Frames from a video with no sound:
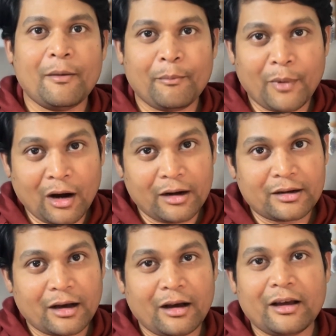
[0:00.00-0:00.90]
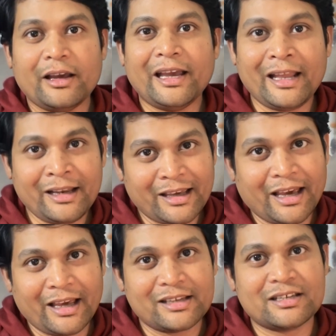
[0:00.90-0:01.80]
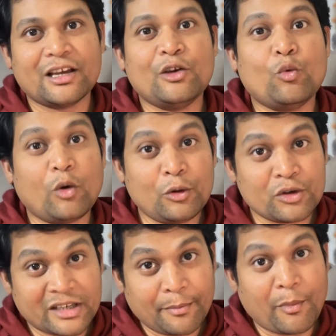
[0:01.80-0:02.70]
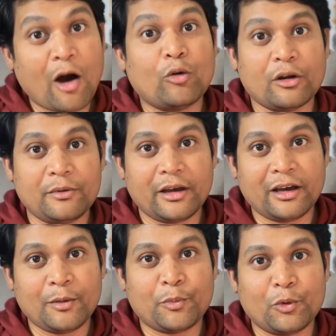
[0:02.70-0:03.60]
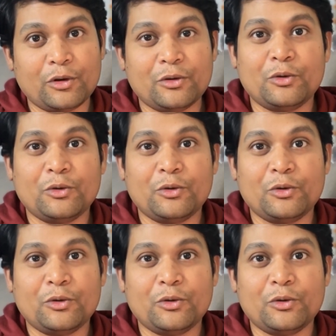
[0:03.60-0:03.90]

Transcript: But in case you want to step out of the airport